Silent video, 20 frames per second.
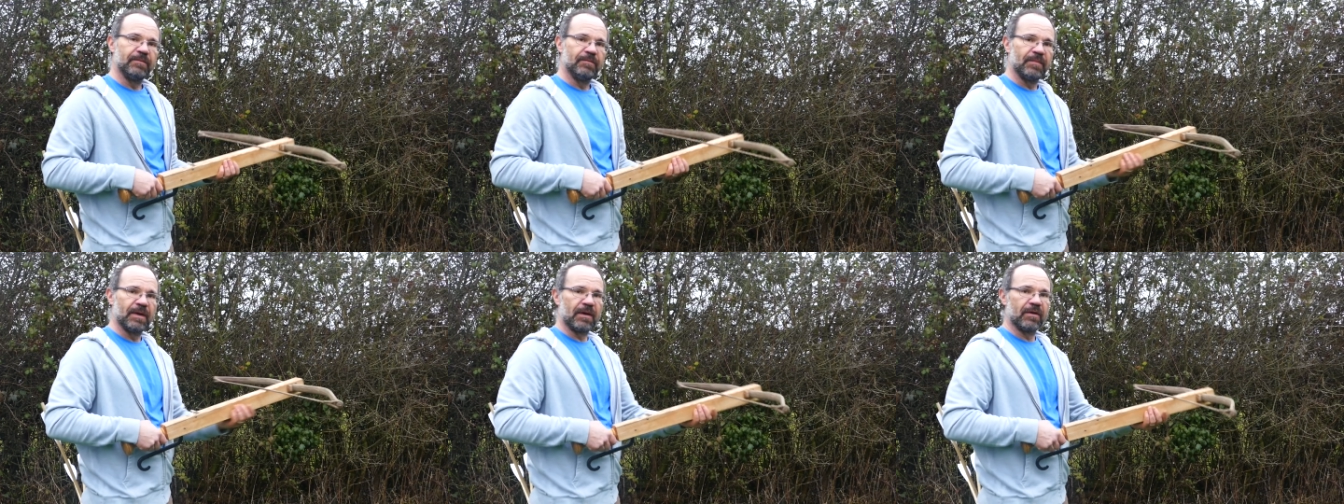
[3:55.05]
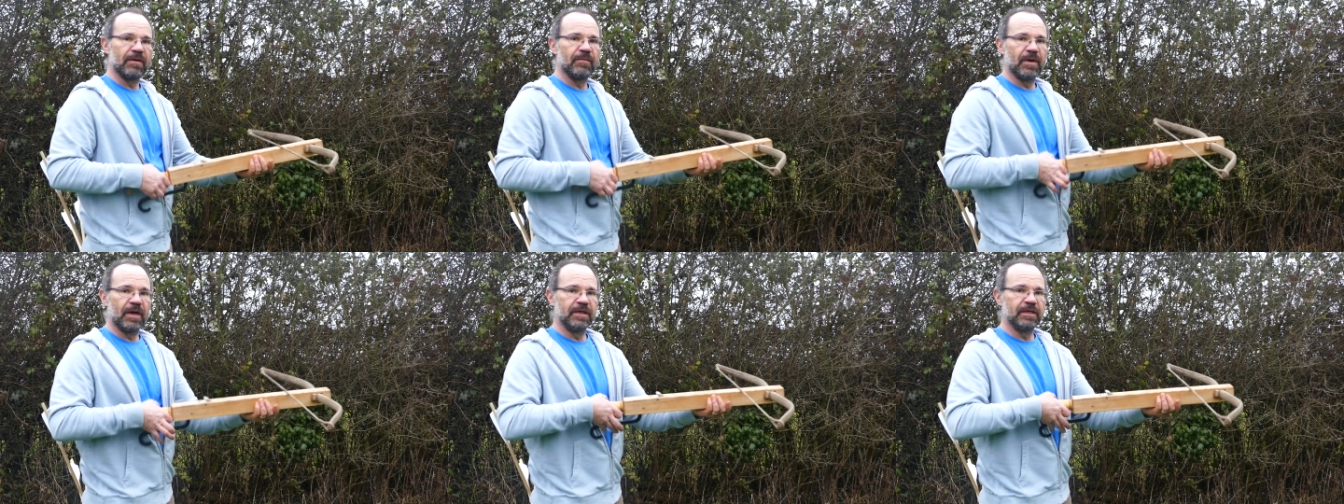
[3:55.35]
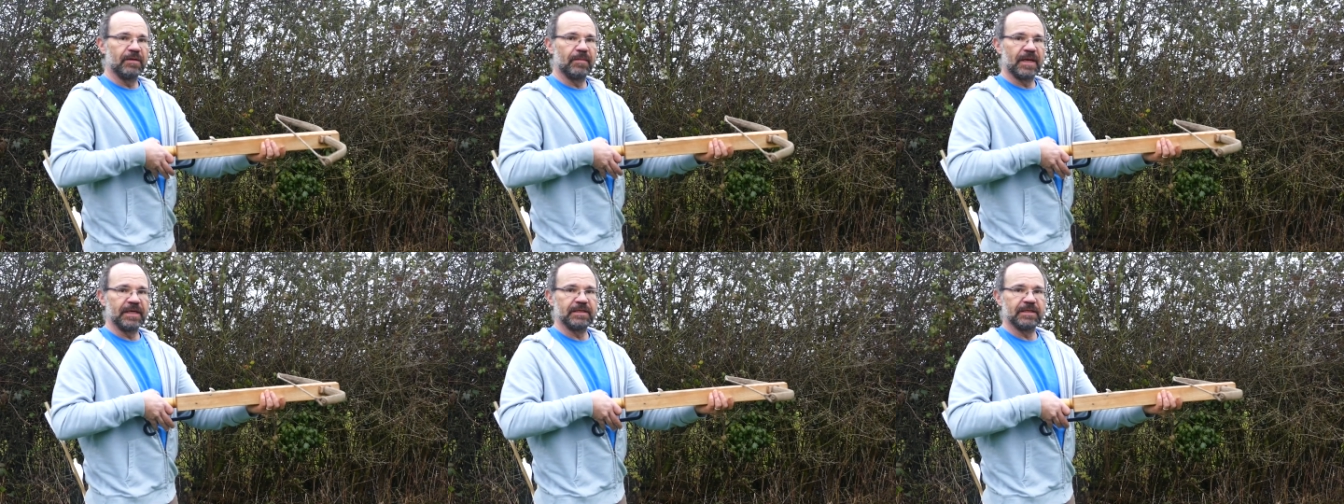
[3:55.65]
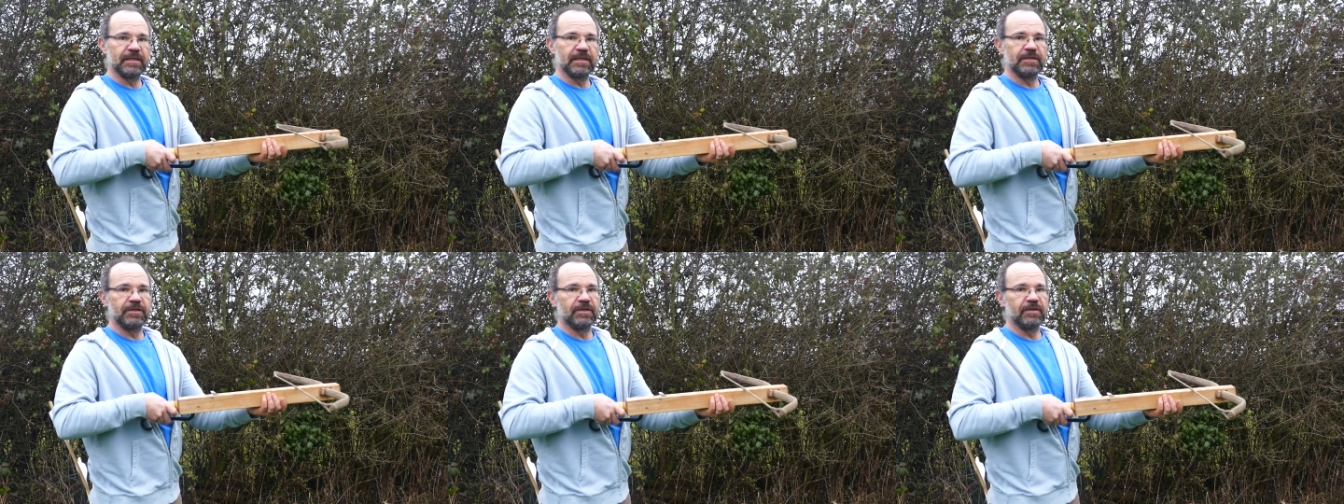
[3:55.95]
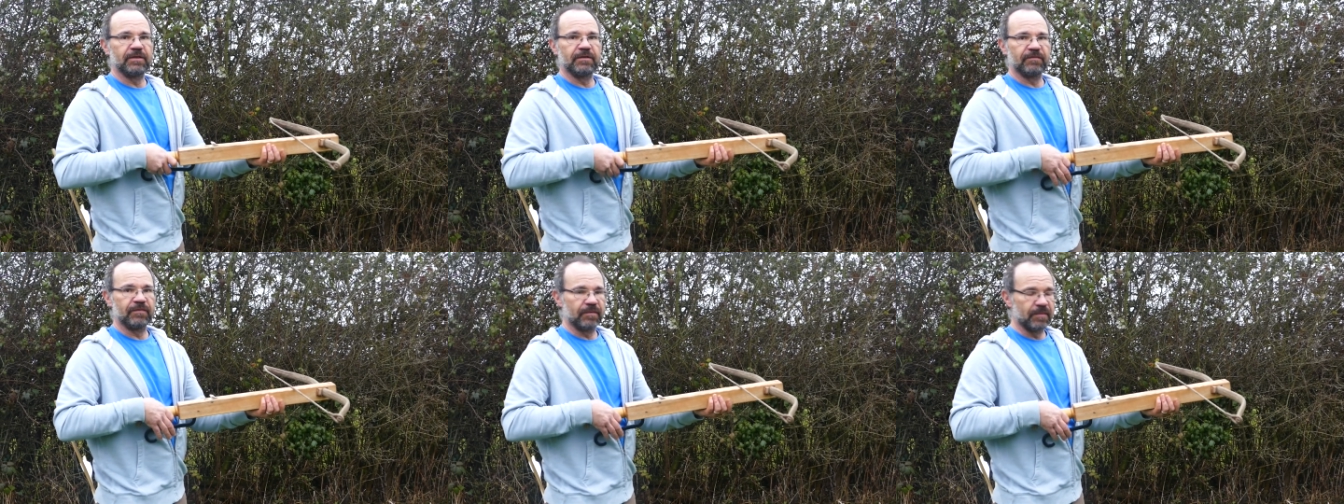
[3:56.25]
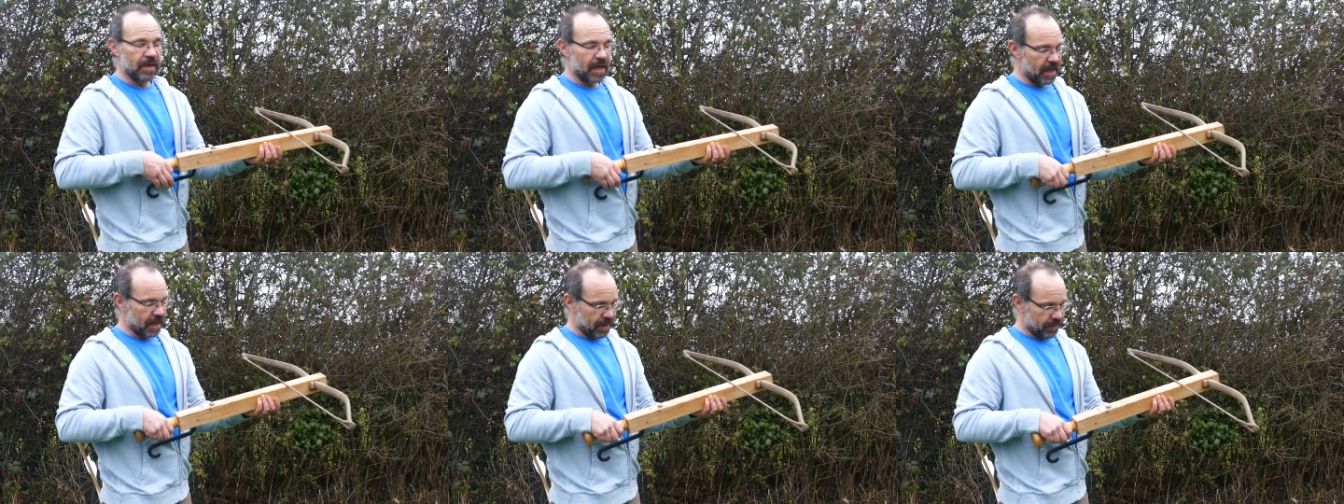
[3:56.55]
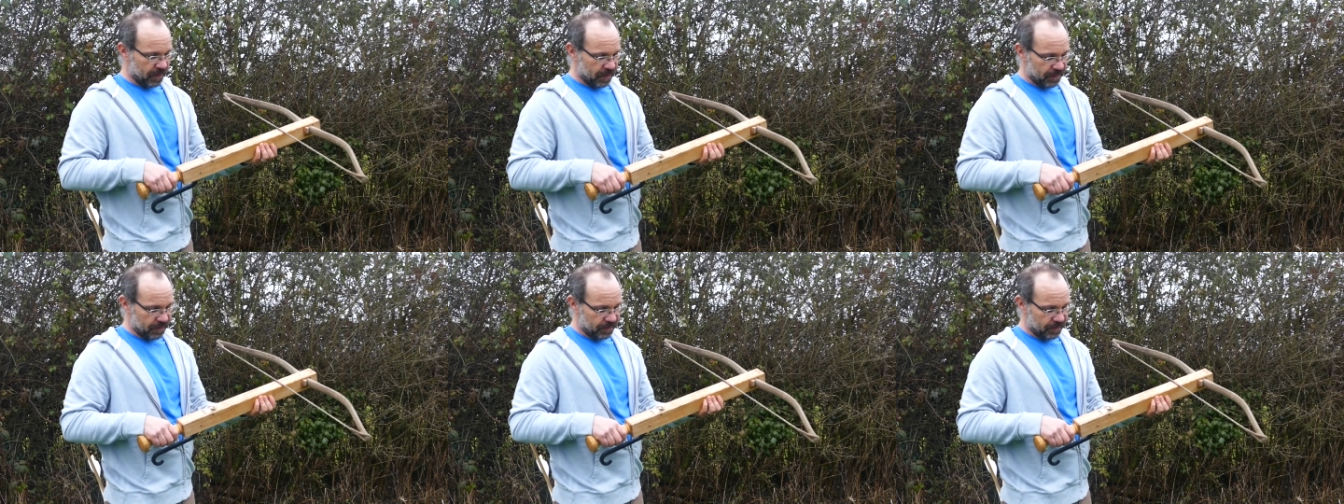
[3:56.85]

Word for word: bearing in mind you're basically shooting from the hip.